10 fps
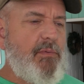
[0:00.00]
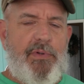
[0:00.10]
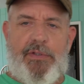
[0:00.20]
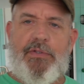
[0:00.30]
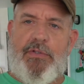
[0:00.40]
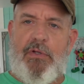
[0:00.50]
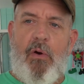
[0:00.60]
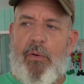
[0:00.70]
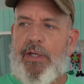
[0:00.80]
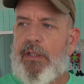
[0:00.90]
where this is
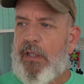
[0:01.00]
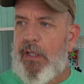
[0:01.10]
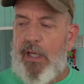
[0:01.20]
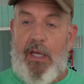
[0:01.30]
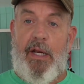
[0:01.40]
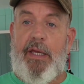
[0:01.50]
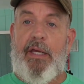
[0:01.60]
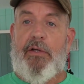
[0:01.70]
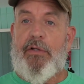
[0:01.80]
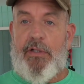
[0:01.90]
going and I
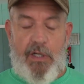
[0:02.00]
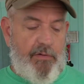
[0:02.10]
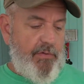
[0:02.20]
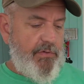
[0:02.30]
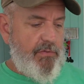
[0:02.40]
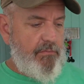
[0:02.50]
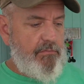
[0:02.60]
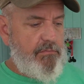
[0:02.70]
get good coverage.